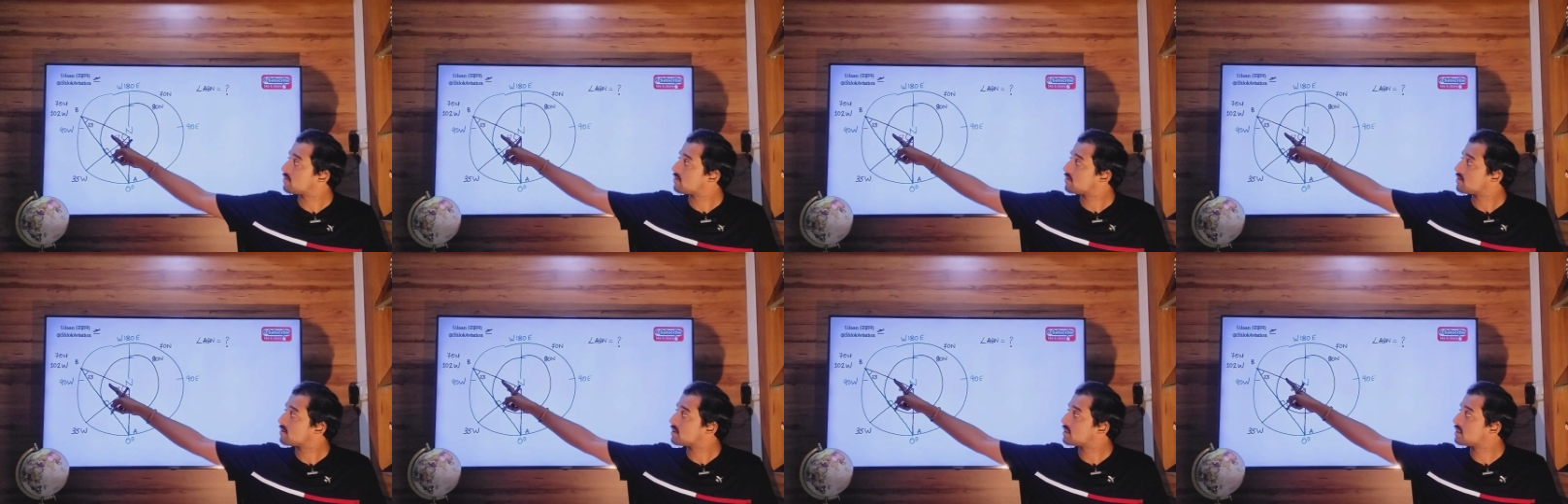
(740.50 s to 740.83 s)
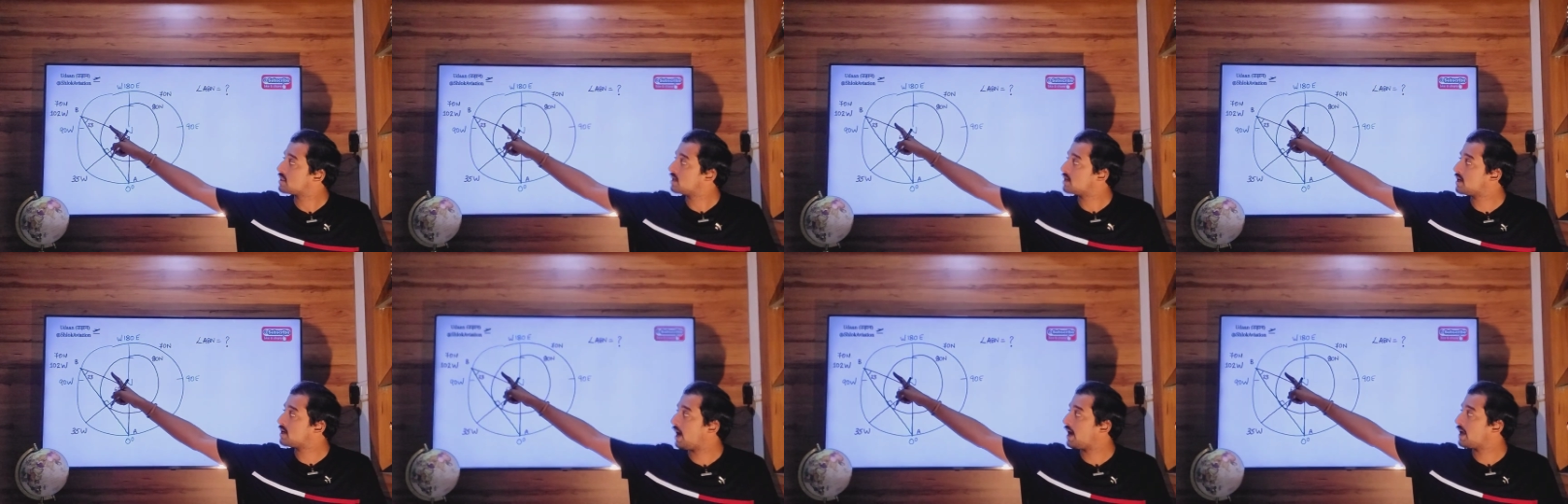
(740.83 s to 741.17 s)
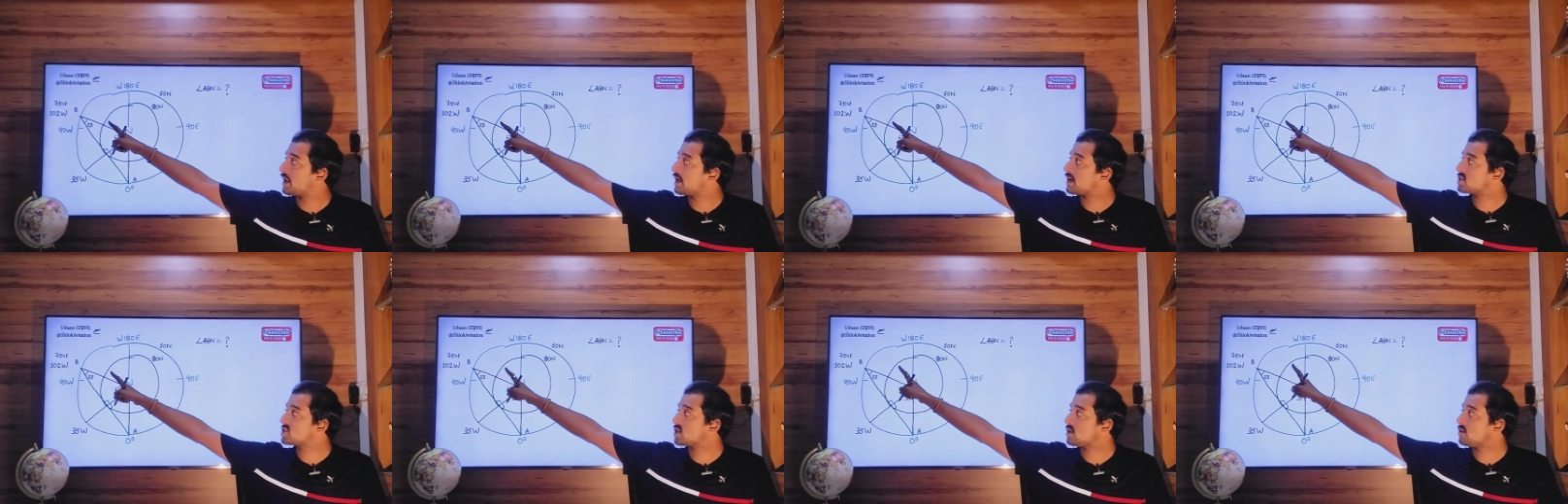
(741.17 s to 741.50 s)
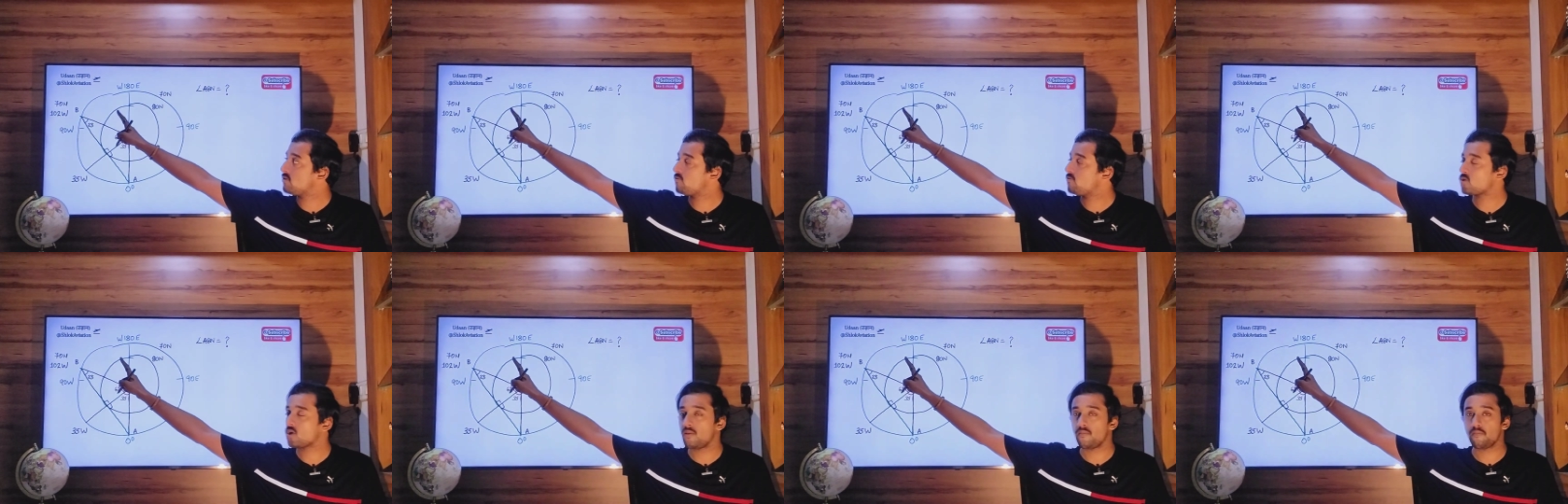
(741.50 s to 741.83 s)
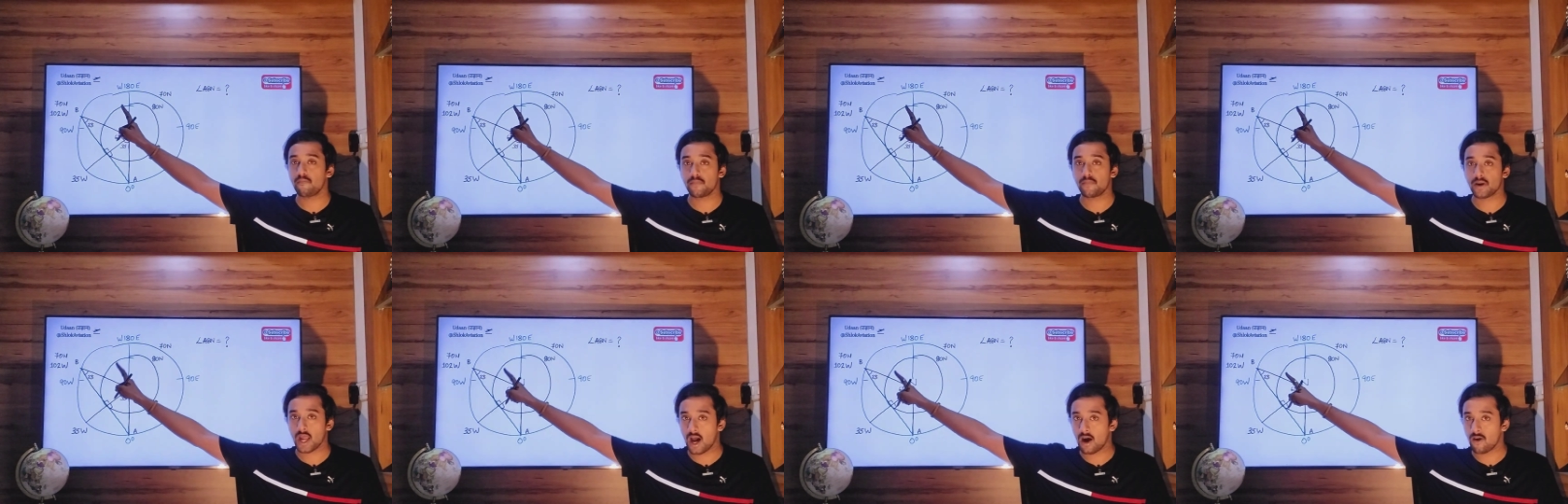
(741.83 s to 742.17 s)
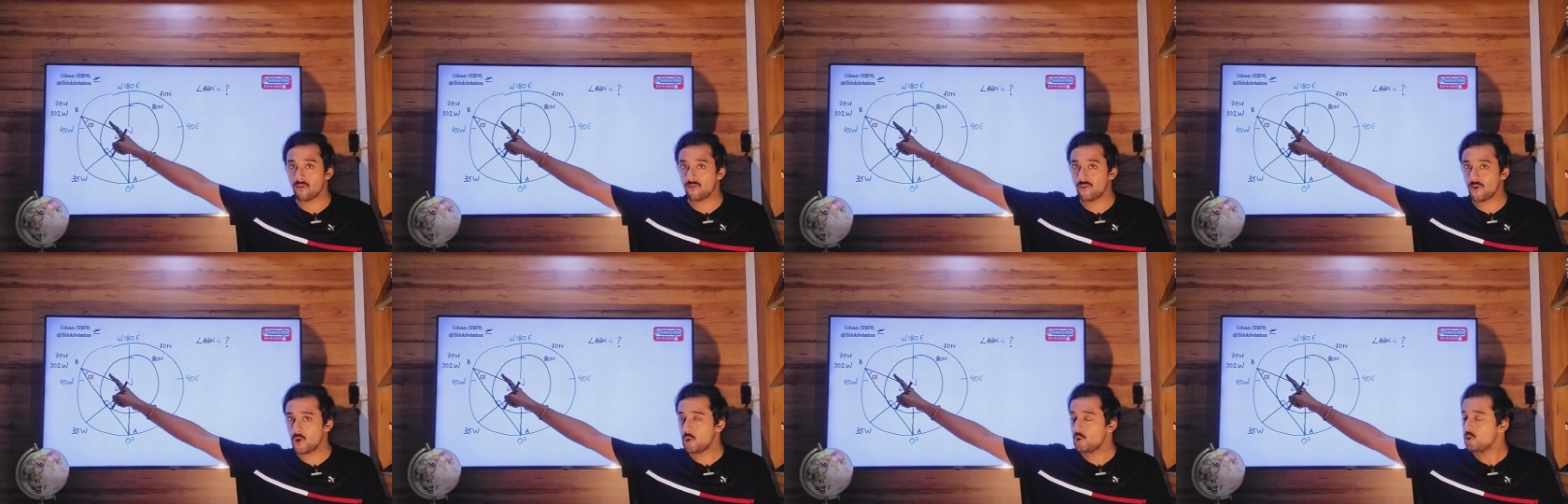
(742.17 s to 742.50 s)
the direction from
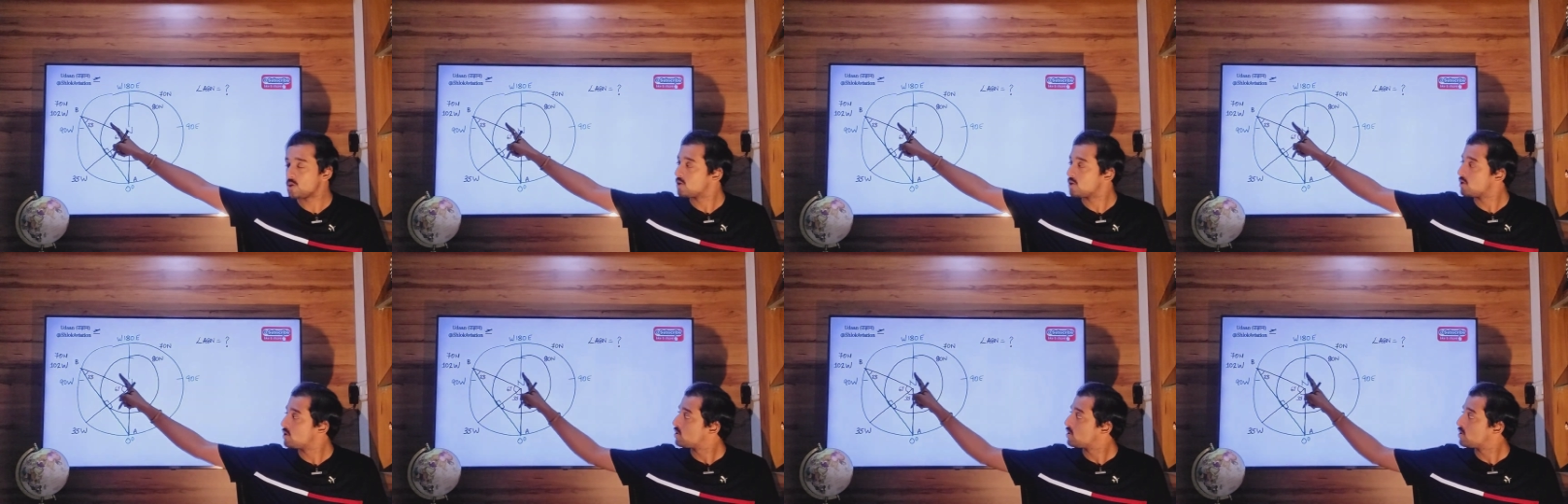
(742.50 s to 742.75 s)
Bravo